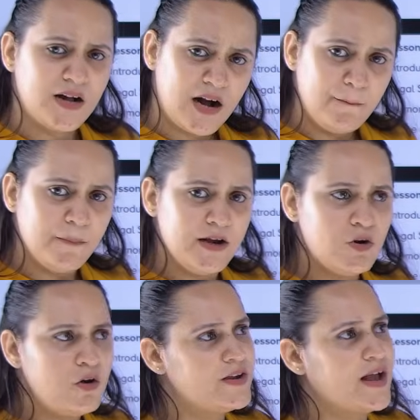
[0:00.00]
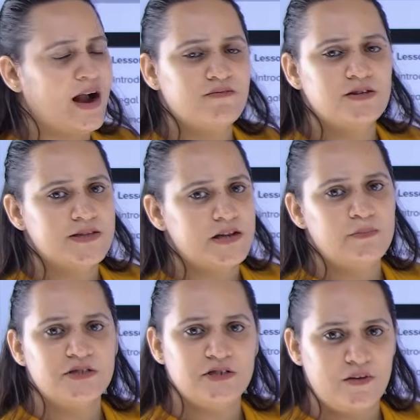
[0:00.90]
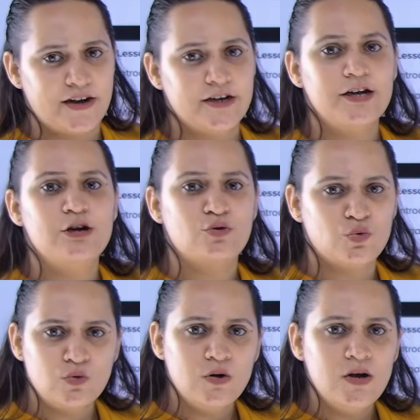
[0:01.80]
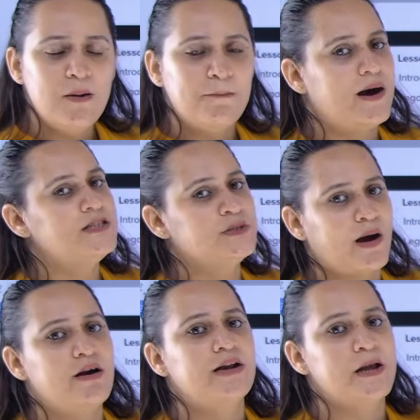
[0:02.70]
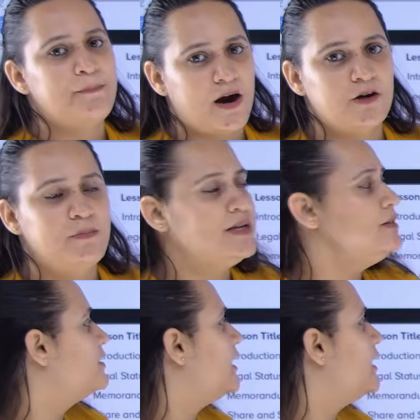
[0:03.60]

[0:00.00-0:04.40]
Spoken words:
company law. We have the syllabus divided into 2 parts, part A, part B, the